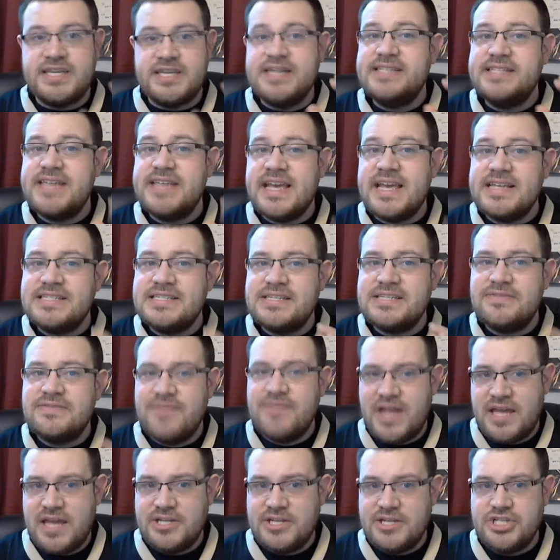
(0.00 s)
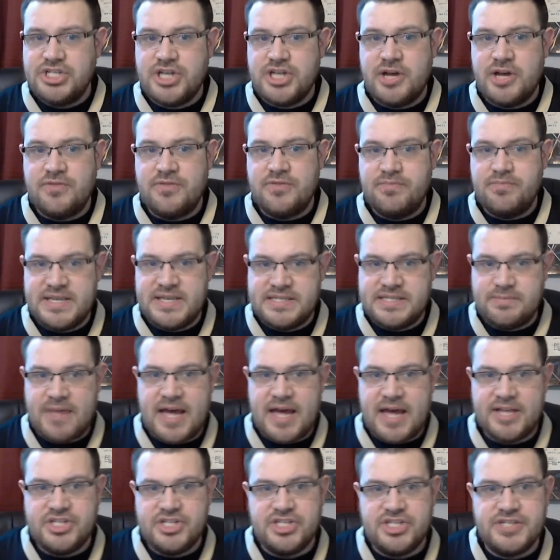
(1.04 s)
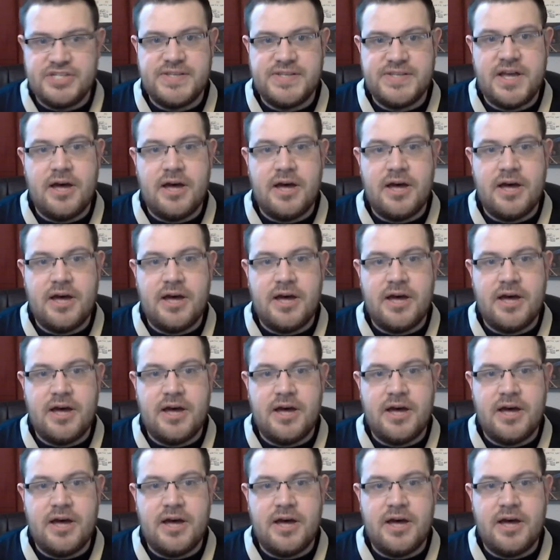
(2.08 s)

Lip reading: and he takes advantage of mismatches.